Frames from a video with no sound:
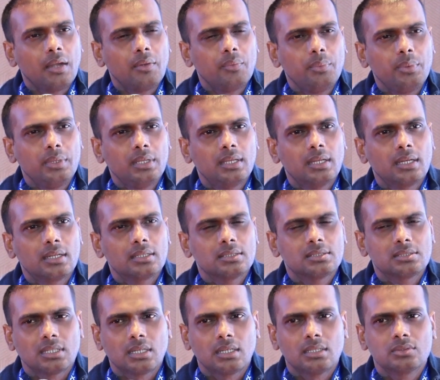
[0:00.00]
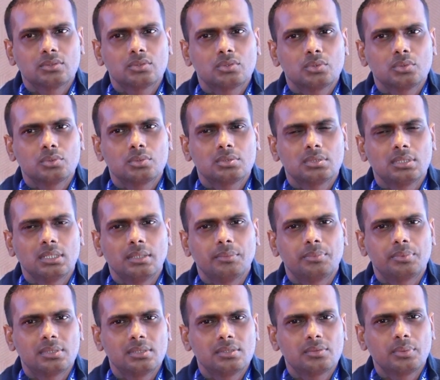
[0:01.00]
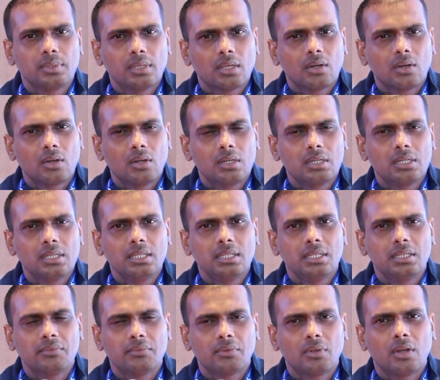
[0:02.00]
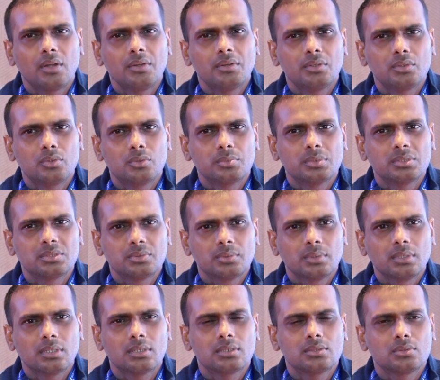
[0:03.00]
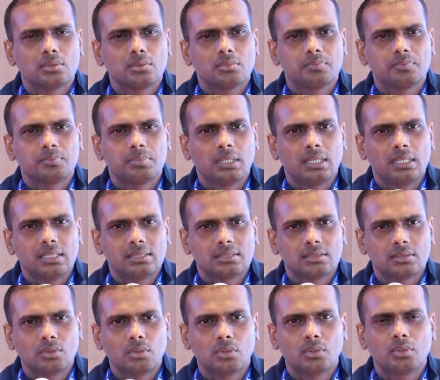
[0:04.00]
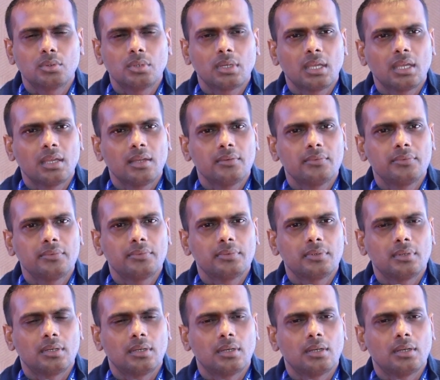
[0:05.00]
and we get a chance to see, since we are already involved in too much work, so it's good to have